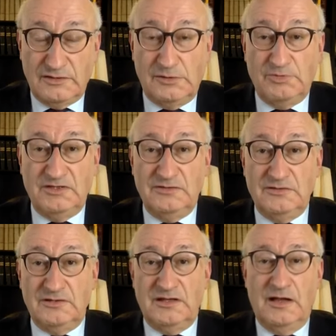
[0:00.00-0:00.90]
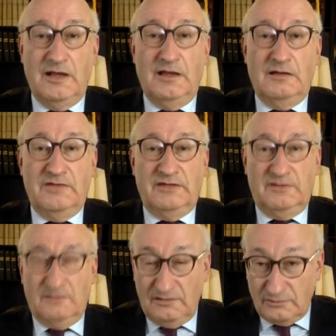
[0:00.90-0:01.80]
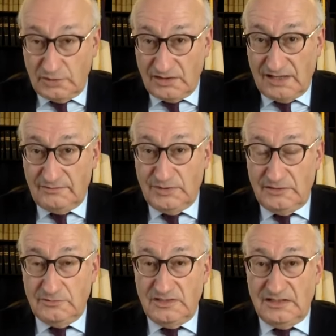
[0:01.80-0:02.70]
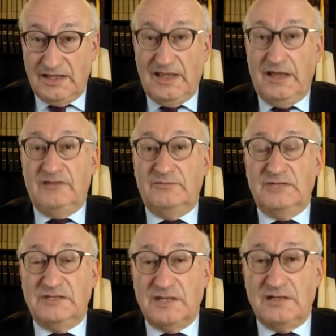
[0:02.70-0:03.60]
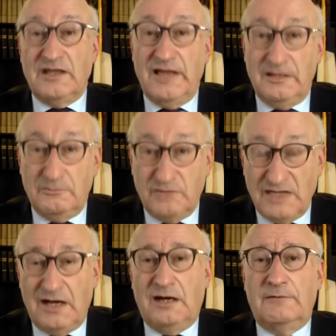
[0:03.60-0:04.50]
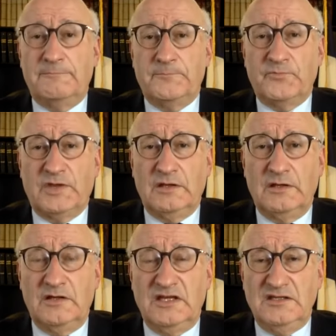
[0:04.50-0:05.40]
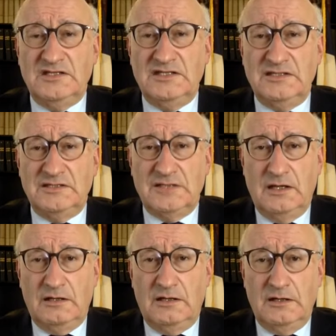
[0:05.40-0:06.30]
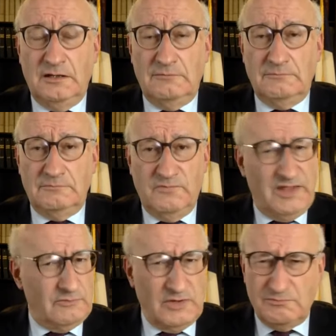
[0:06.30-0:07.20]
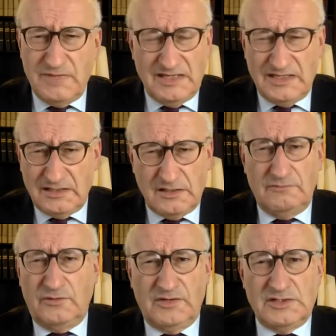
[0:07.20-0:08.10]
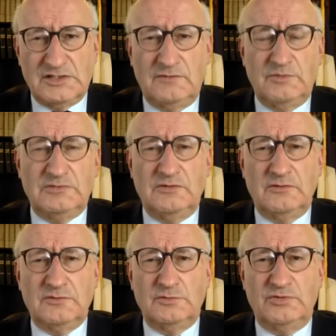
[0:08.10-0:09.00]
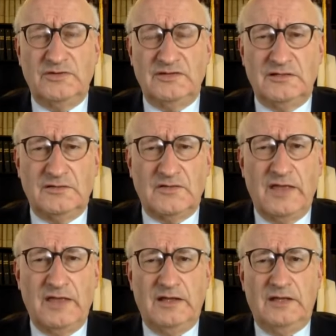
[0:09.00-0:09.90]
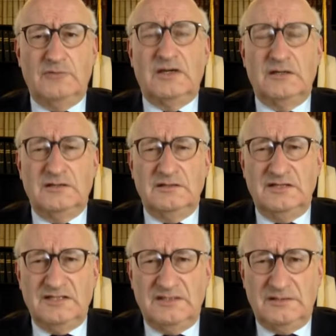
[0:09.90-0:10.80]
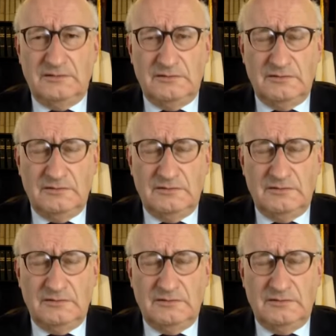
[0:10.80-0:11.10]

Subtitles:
of the European Union, that this work has been done. And we are indeed, there were many conversations between the two presidents, and we are indeed